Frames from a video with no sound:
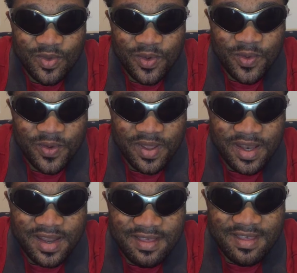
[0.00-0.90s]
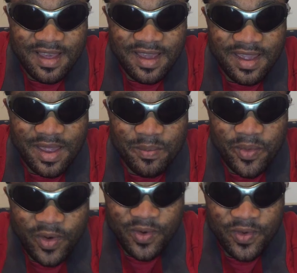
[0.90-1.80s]
So they say a
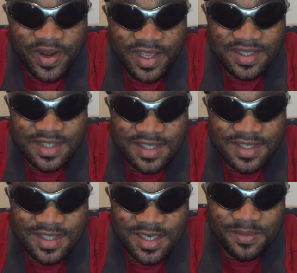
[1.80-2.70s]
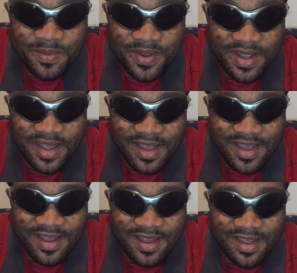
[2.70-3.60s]
broken relationship,
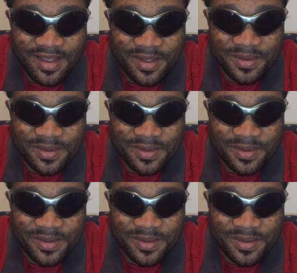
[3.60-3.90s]
it's